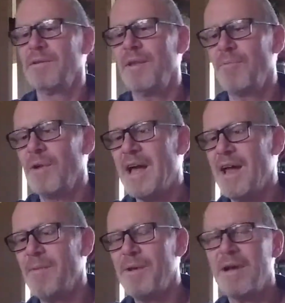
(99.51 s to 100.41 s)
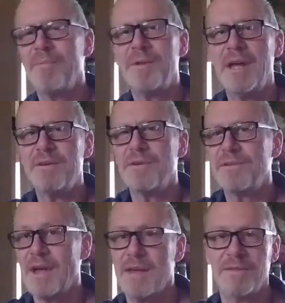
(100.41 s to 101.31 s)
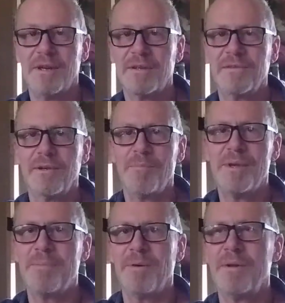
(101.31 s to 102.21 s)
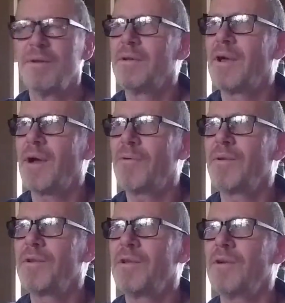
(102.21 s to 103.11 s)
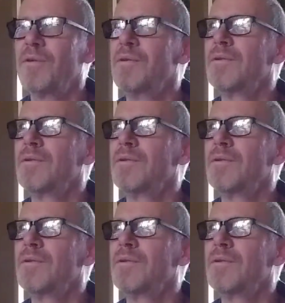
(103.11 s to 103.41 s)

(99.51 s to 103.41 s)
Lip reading: then we kind of become dangerous, I think, to some people. I really do.